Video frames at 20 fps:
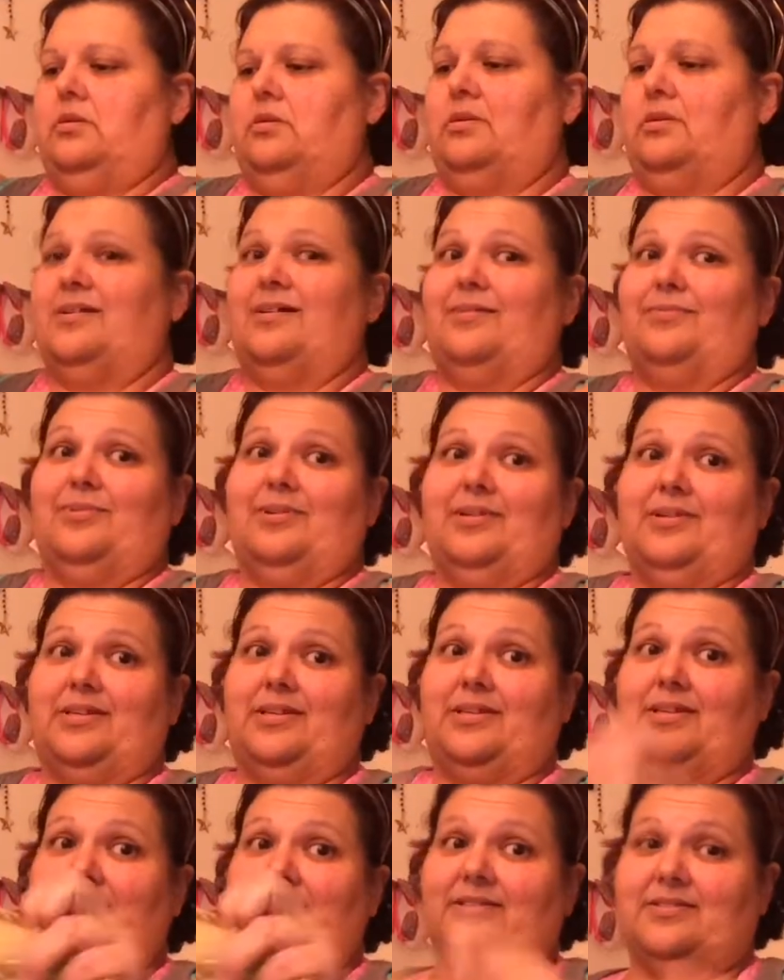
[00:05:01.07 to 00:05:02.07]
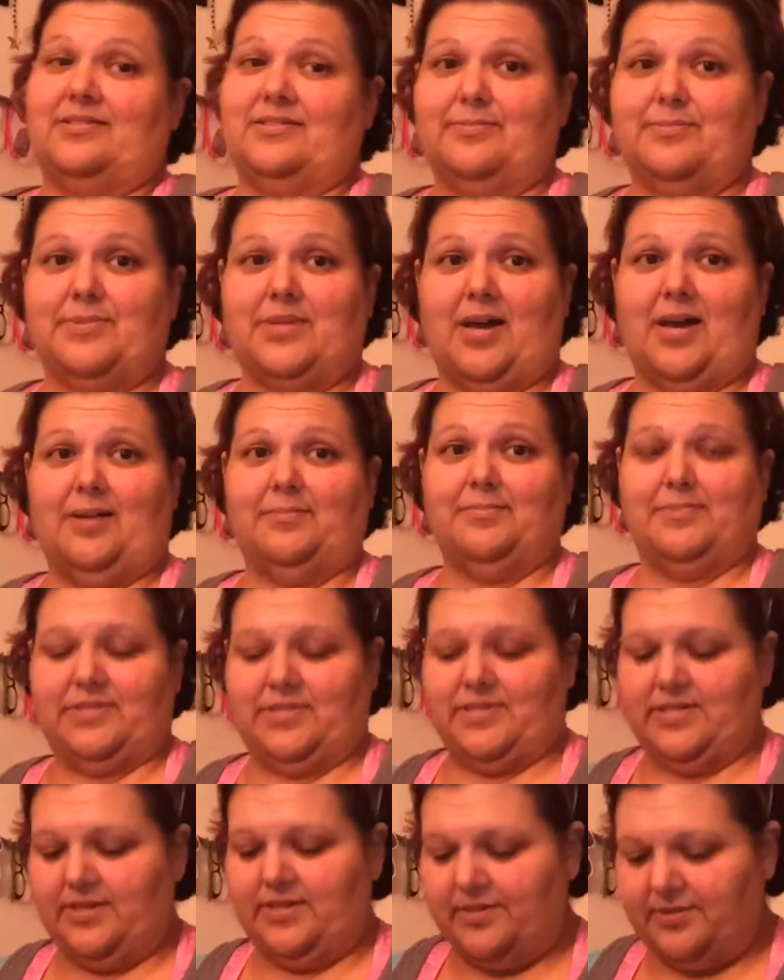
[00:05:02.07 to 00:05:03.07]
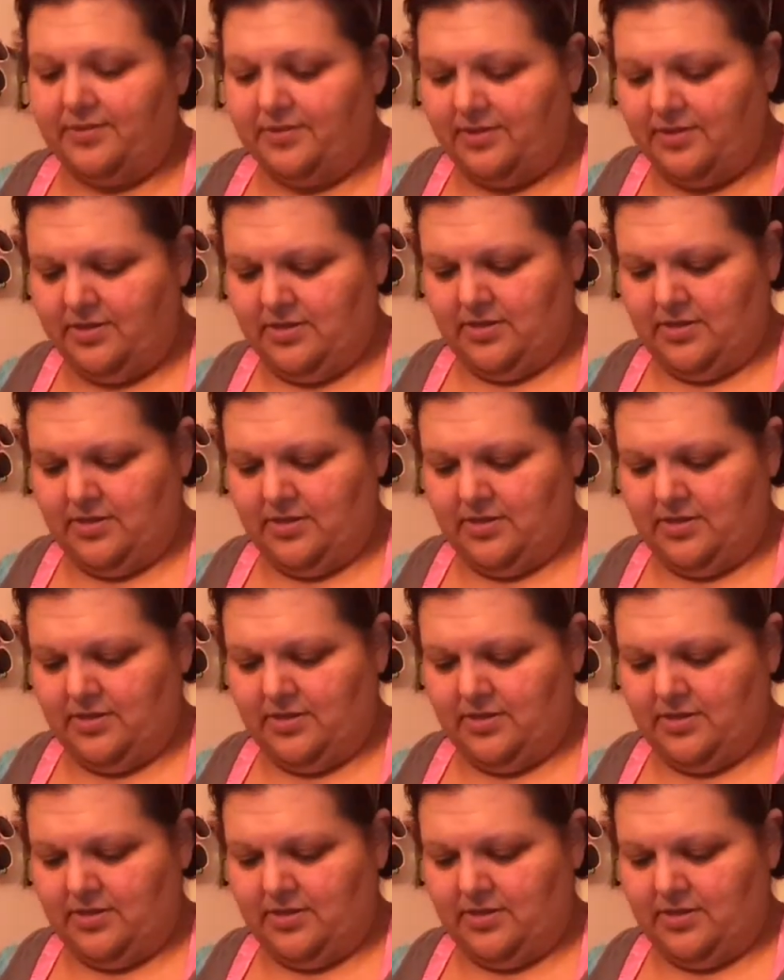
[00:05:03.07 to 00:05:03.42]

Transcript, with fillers: And I really needed some tops too.